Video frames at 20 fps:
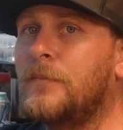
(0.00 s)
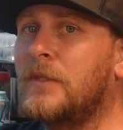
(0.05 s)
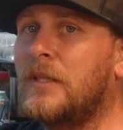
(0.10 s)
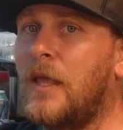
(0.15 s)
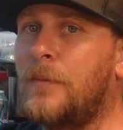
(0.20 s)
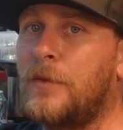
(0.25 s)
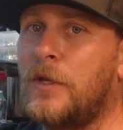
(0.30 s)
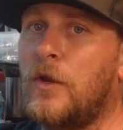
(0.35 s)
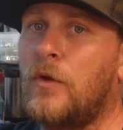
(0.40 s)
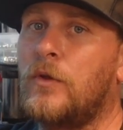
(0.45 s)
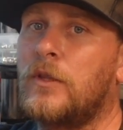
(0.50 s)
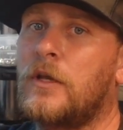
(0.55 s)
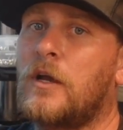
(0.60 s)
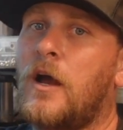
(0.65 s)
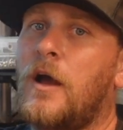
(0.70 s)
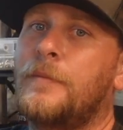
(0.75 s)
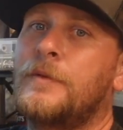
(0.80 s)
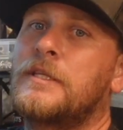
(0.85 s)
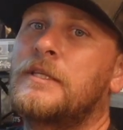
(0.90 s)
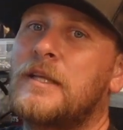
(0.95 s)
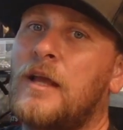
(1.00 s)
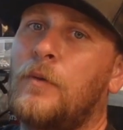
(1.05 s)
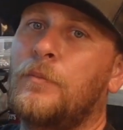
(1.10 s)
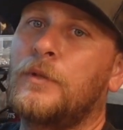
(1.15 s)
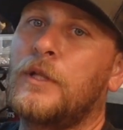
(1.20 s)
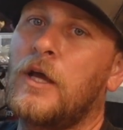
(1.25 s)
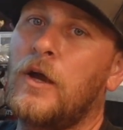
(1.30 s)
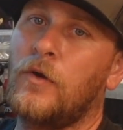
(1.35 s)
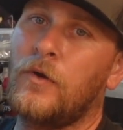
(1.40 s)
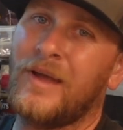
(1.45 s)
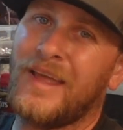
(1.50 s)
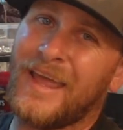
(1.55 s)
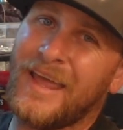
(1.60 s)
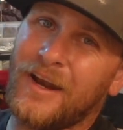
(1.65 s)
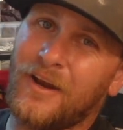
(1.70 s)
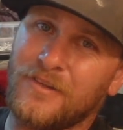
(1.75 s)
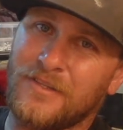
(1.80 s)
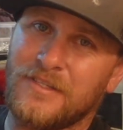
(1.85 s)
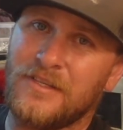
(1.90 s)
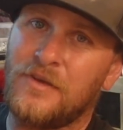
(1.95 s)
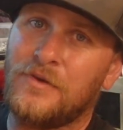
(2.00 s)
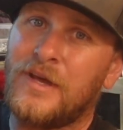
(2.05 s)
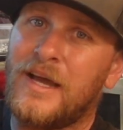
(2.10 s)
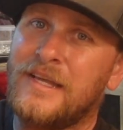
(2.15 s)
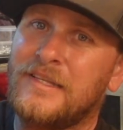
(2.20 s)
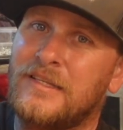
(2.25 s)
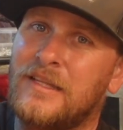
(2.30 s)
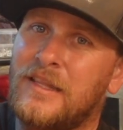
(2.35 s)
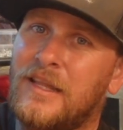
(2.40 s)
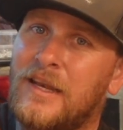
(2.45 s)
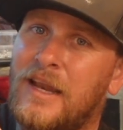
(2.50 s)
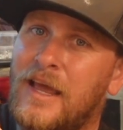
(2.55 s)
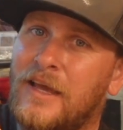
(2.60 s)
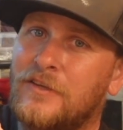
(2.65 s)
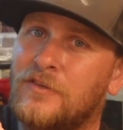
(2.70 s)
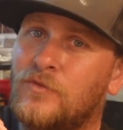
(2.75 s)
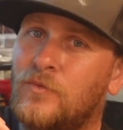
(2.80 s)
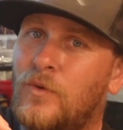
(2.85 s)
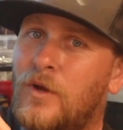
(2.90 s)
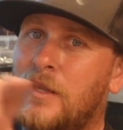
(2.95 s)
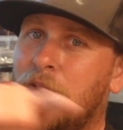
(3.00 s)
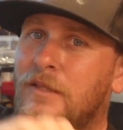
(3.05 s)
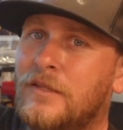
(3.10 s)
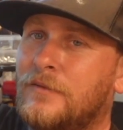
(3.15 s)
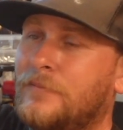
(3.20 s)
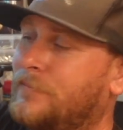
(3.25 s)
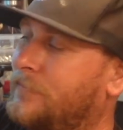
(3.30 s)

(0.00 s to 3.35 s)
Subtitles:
Let me know in the comments down below, and I'll see you guys in the next one.